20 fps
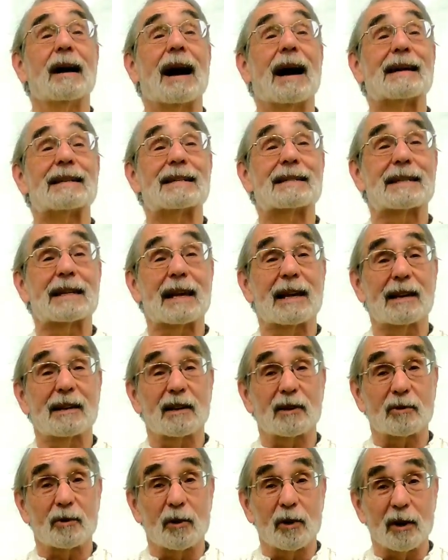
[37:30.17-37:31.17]
I
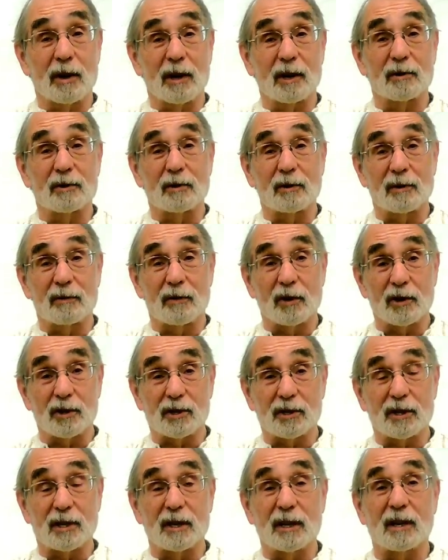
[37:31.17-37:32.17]
stayed at Cornell
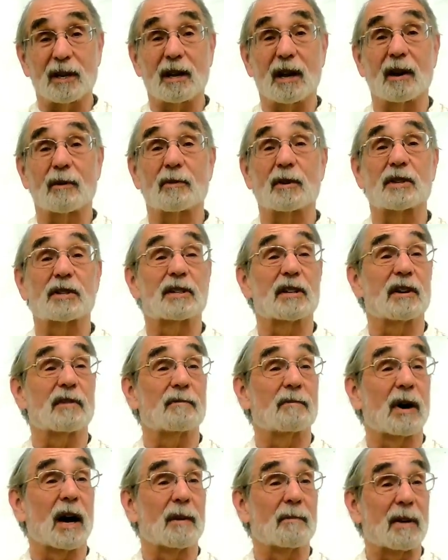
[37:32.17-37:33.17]
University and
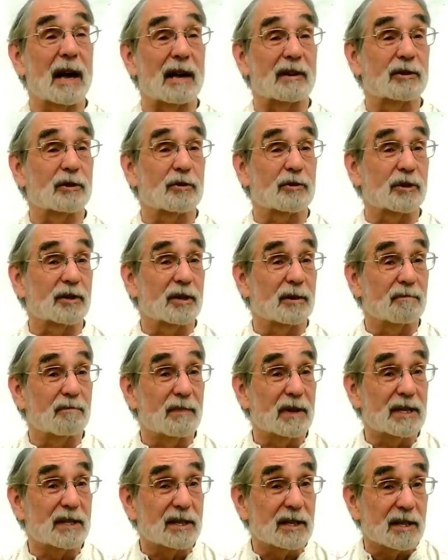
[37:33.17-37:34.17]
received my master's
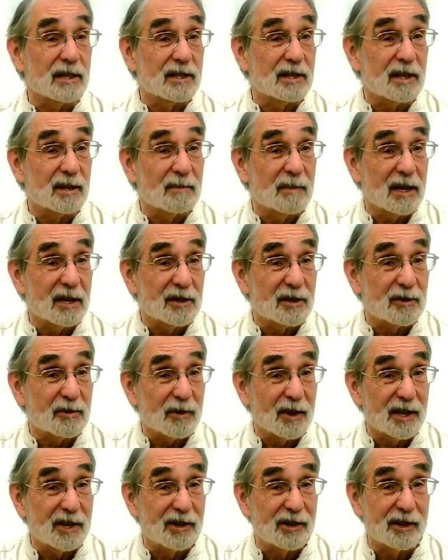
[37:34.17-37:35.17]
in business
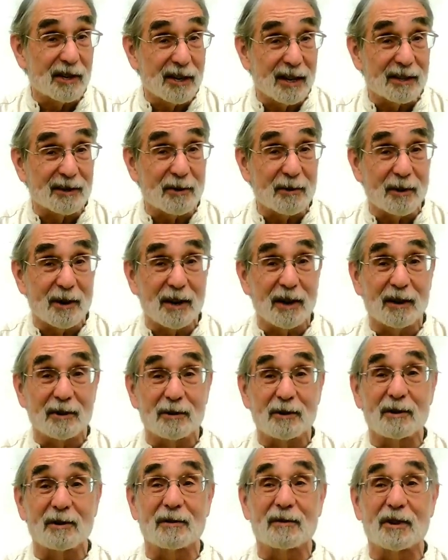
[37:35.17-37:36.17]
administration at Cornell
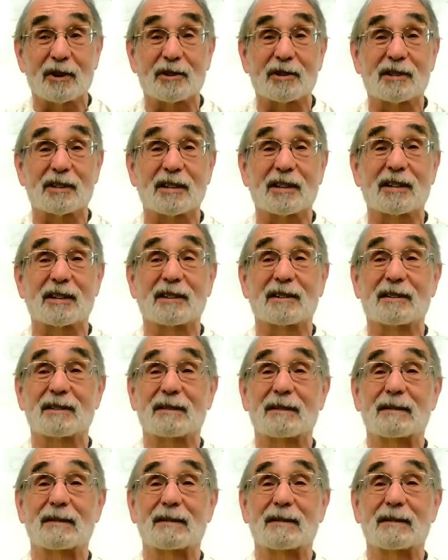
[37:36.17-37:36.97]
University.